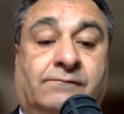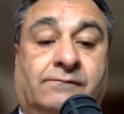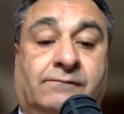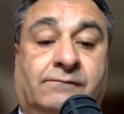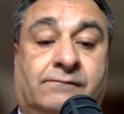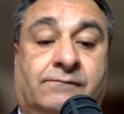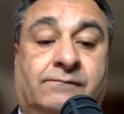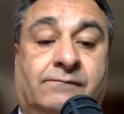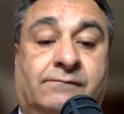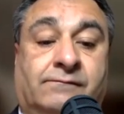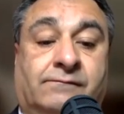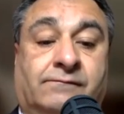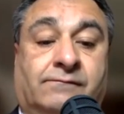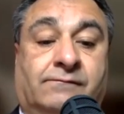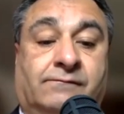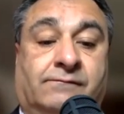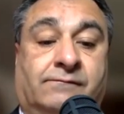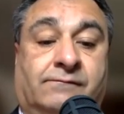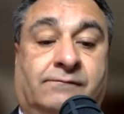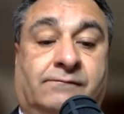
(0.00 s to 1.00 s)

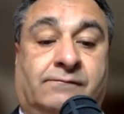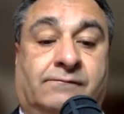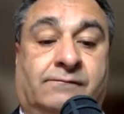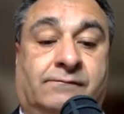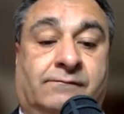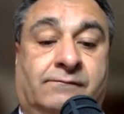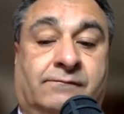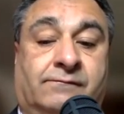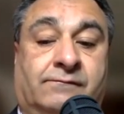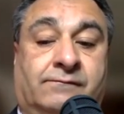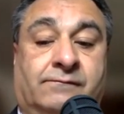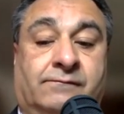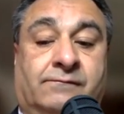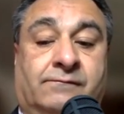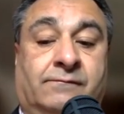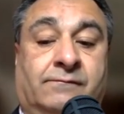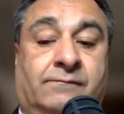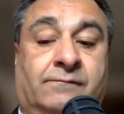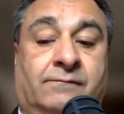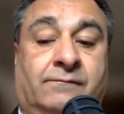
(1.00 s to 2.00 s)

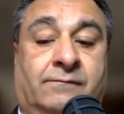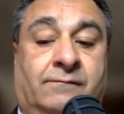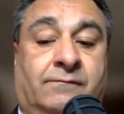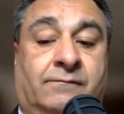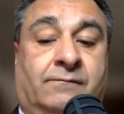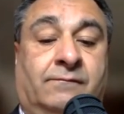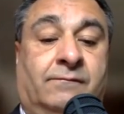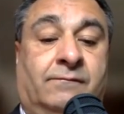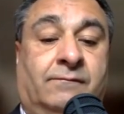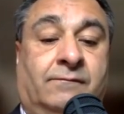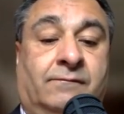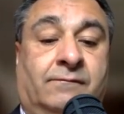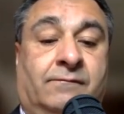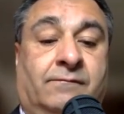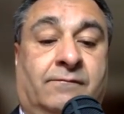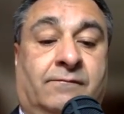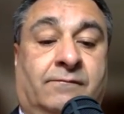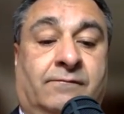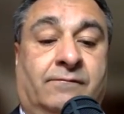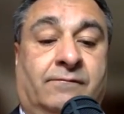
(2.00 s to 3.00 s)

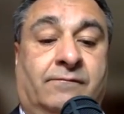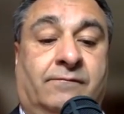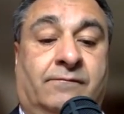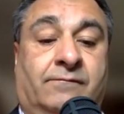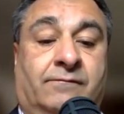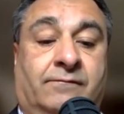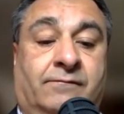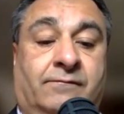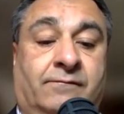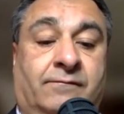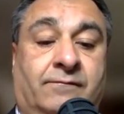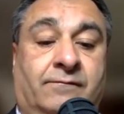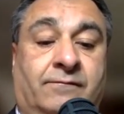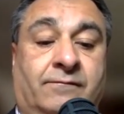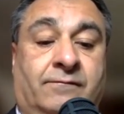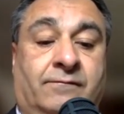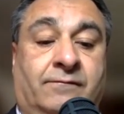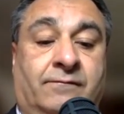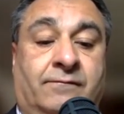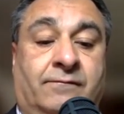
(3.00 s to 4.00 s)

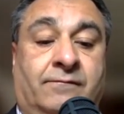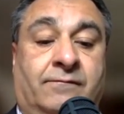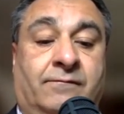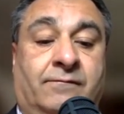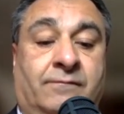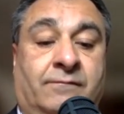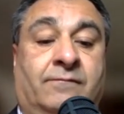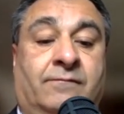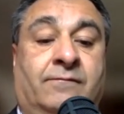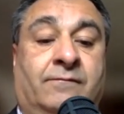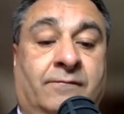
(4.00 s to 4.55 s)
The person shown says nothing.